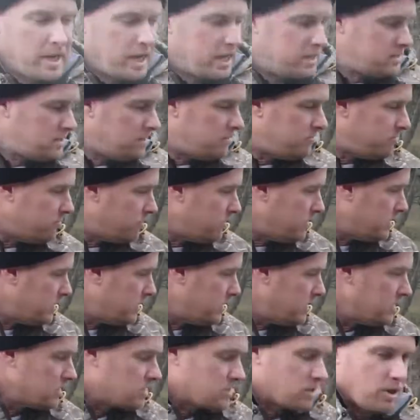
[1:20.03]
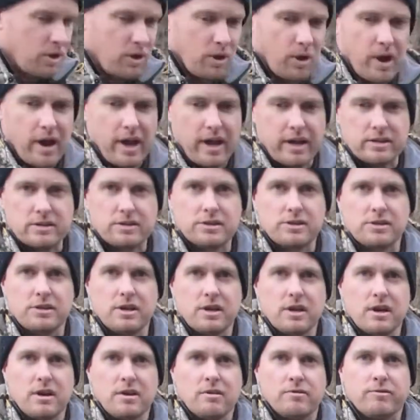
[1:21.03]
hunting for one of these kayaks
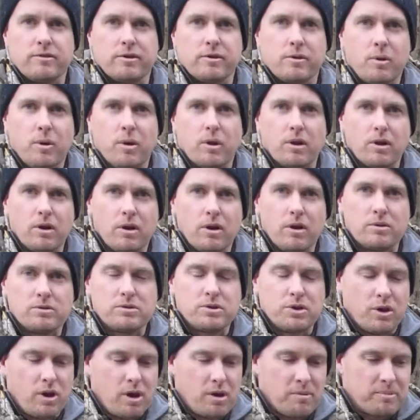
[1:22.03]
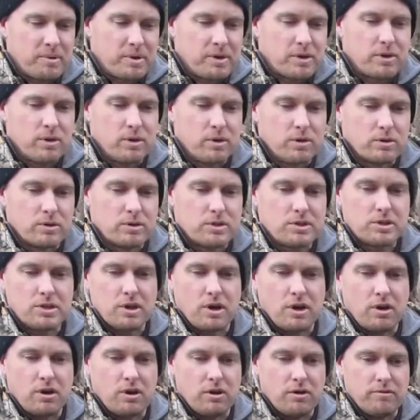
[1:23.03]
for quite a long time
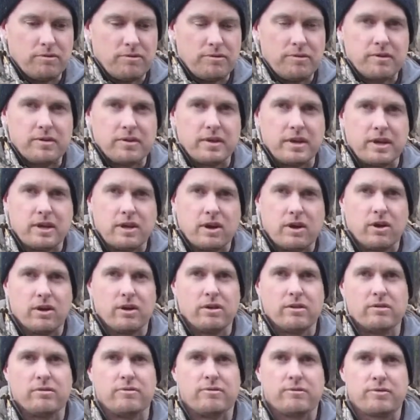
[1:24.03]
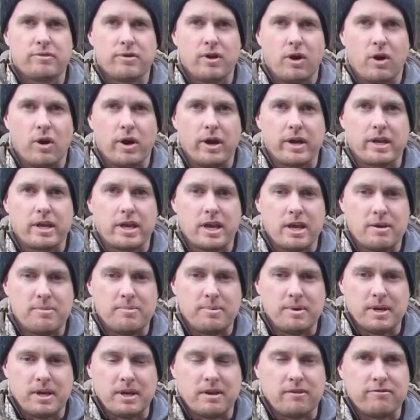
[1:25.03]
because of the kind of kayak
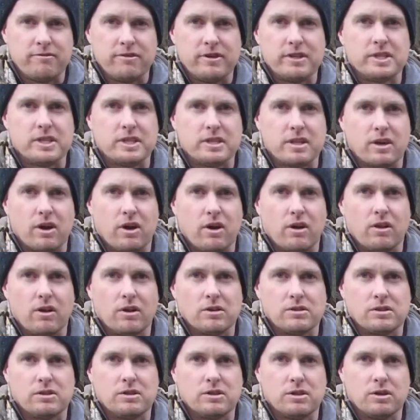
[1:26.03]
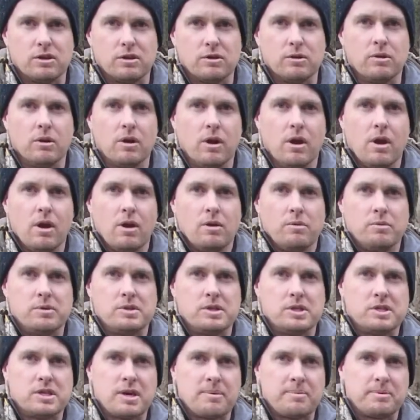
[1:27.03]
camping and fishing that I like to do,
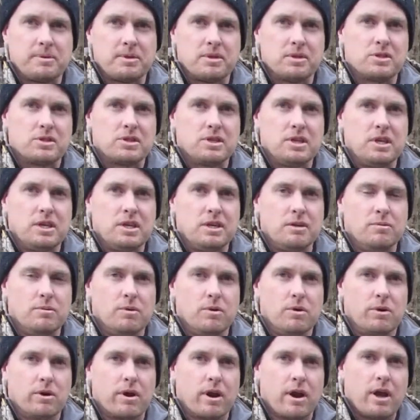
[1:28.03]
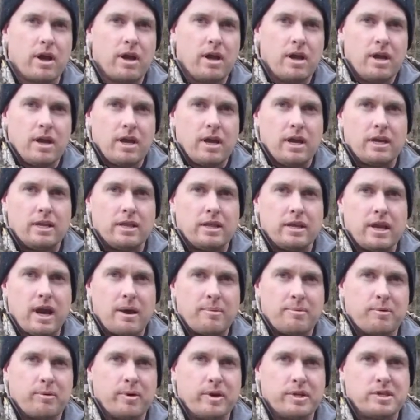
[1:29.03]
which is up in the skinny water in the
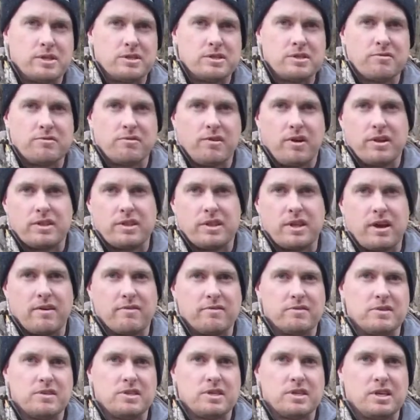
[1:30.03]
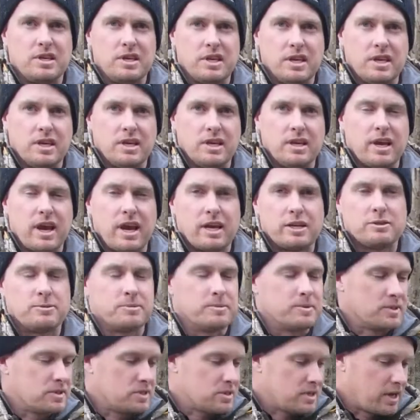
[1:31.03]
upper reaches of like the Ovens and King
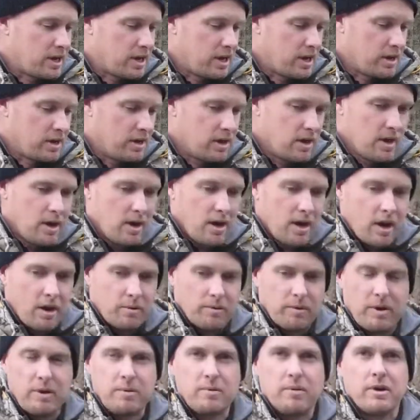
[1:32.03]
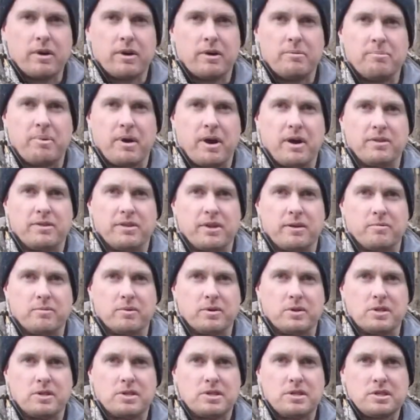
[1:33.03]
catchments. So I really wanted a boat that
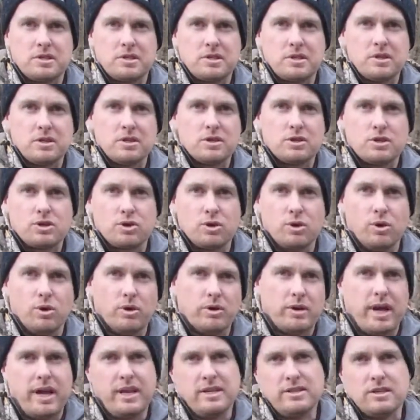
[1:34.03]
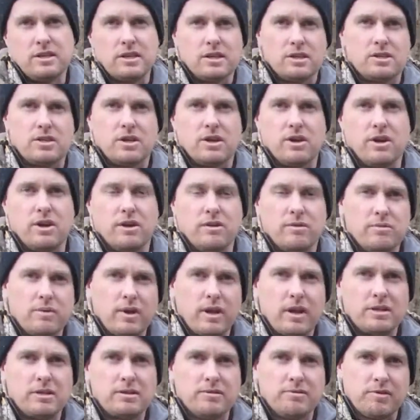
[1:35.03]
was short, easy to turn,
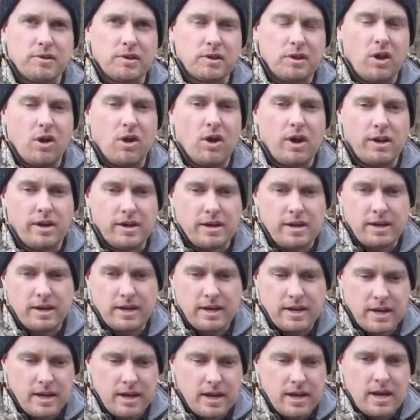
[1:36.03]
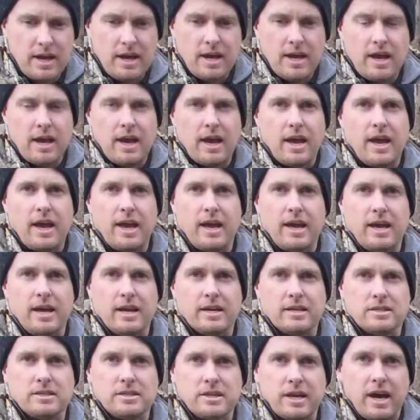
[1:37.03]
relatively light,
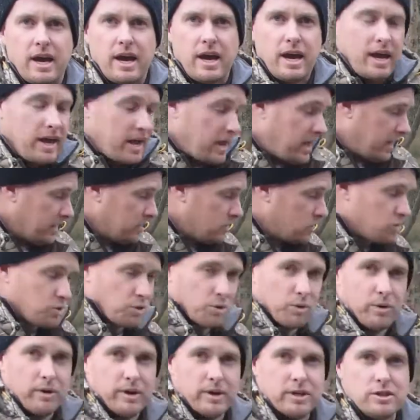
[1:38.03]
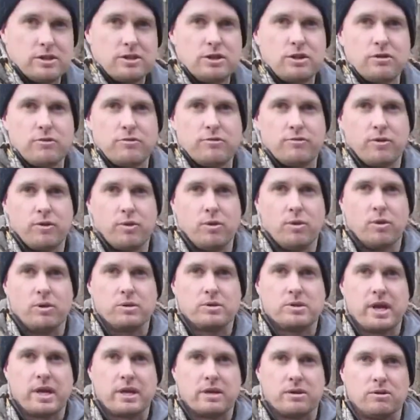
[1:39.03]
and had storage for
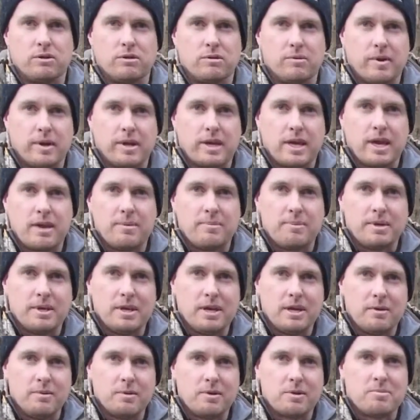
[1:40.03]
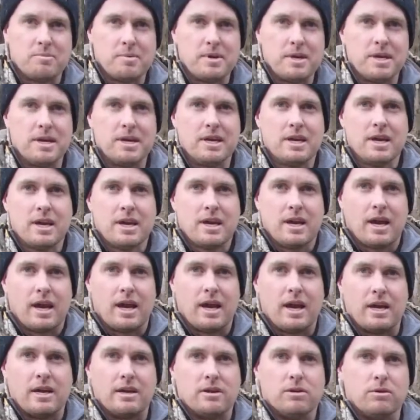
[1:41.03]
taking all of my camping gear with me,
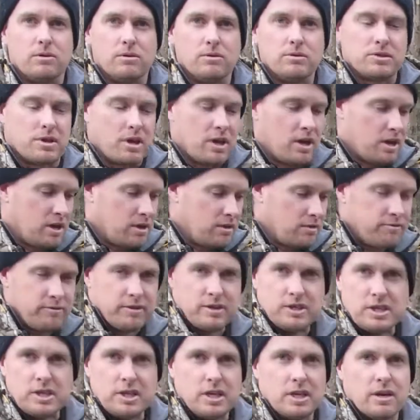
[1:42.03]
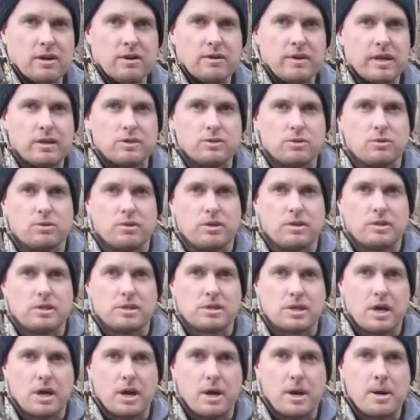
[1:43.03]
and also fishing gear and that sort of thing.
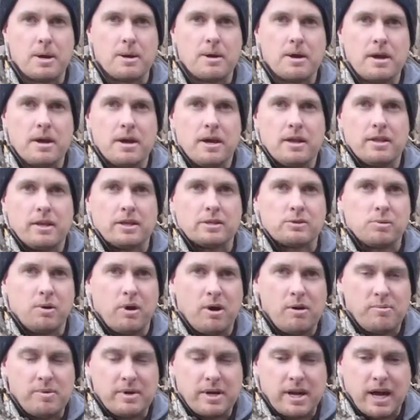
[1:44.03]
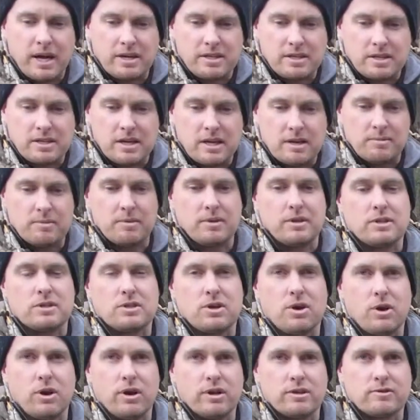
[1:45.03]
So that's why I've been hunting down one of these
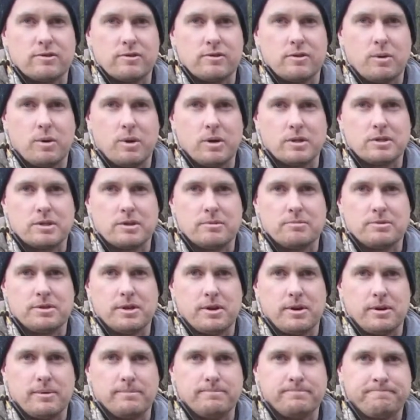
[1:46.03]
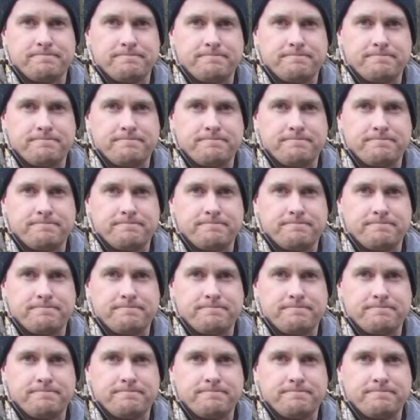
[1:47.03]
kayaks for quite some time.